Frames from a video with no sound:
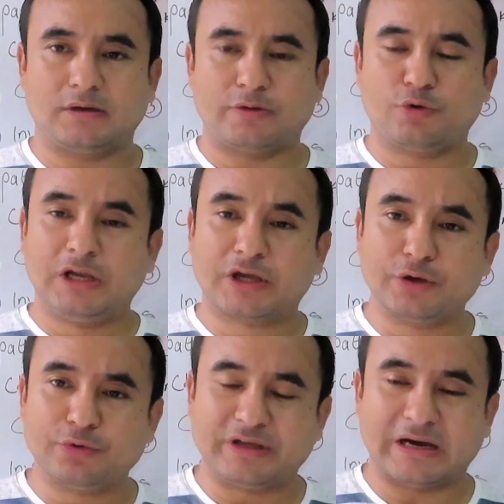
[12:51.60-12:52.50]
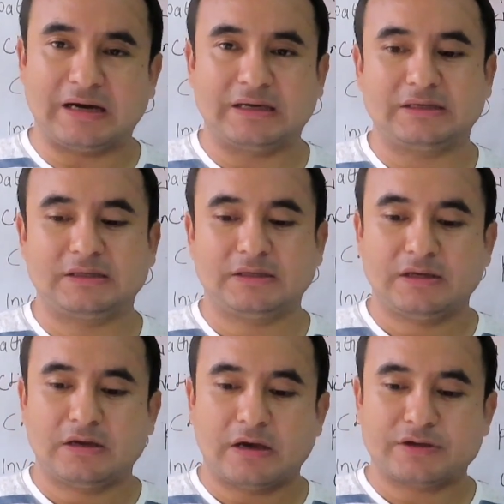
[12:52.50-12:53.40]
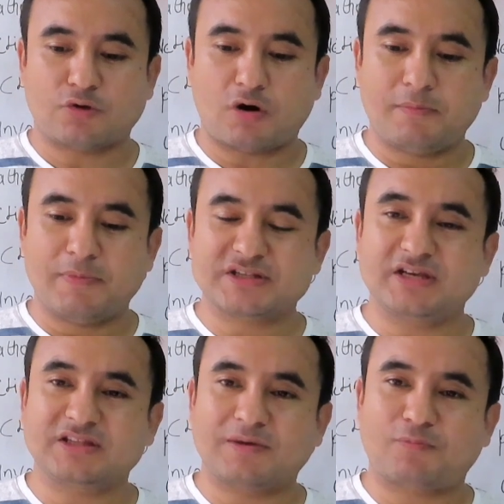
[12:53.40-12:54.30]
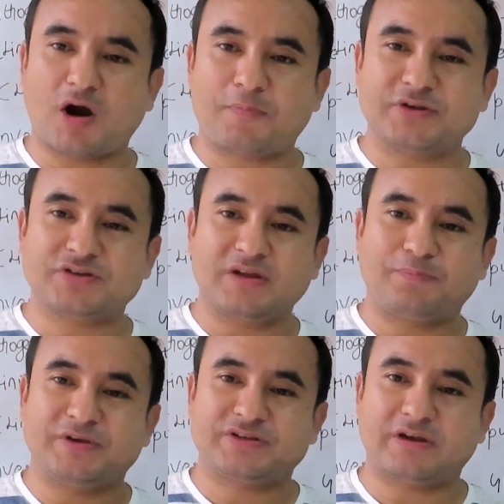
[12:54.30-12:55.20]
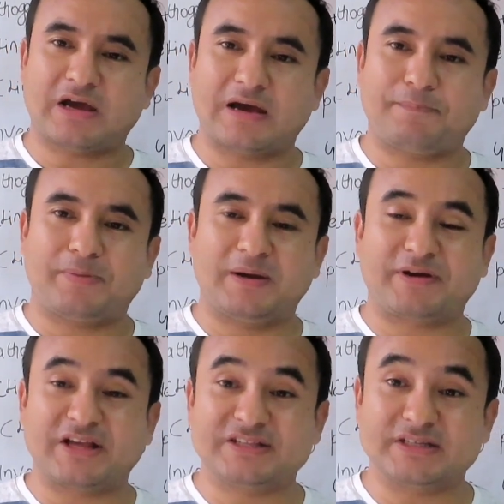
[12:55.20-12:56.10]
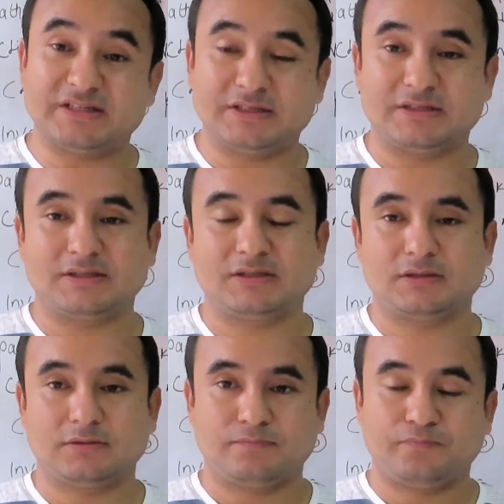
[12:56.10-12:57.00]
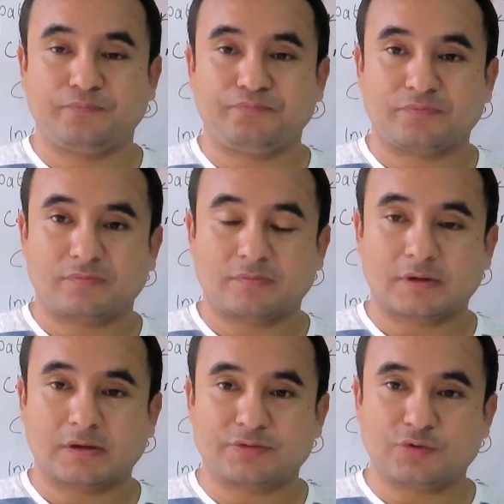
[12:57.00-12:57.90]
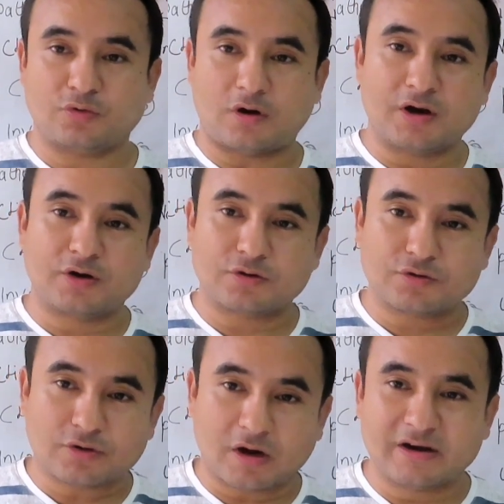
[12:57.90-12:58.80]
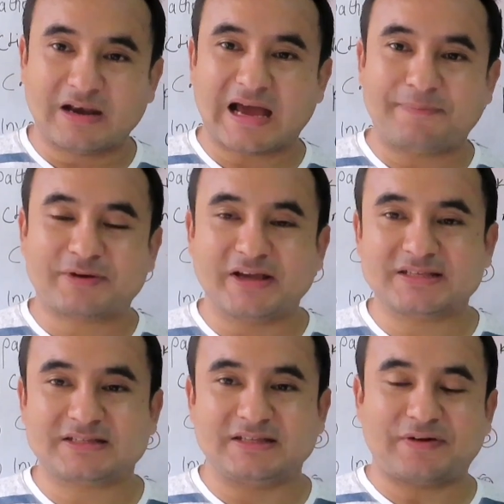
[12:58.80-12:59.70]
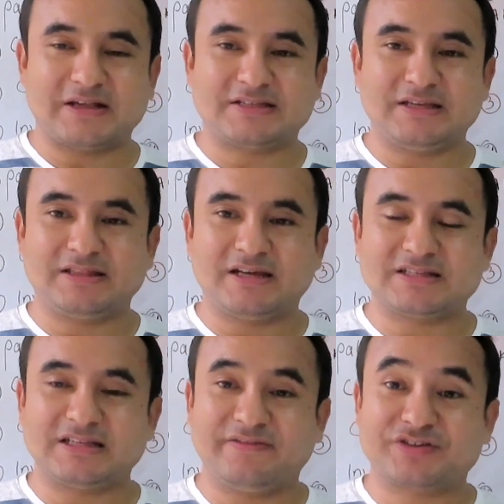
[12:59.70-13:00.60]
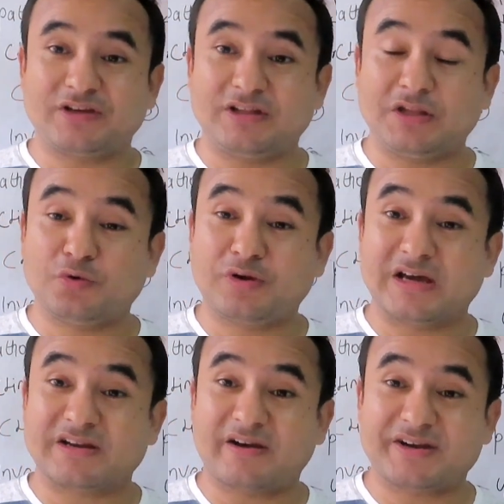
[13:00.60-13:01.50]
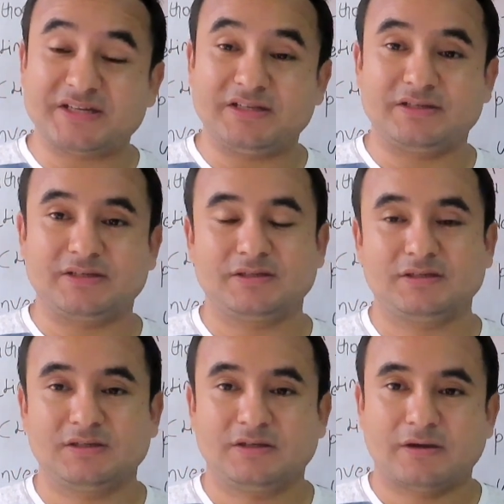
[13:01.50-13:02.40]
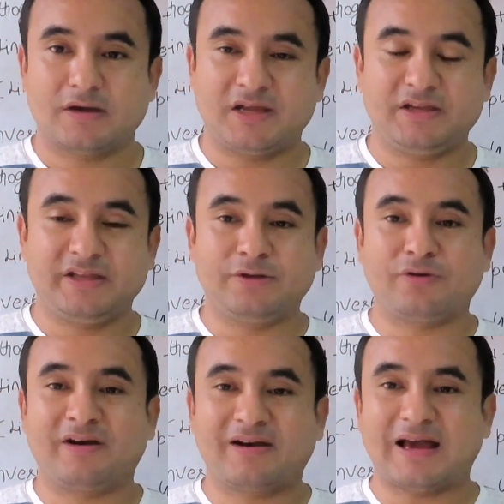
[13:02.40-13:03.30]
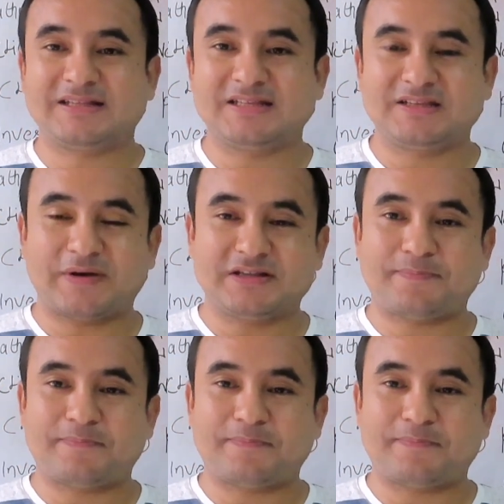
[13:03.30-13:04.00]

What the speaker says: oliguria, so on measuring the blood pressure, if patient have hypertension, so on lab test, if I see there is elevation in urea and creatinine, and in urine analysis if I see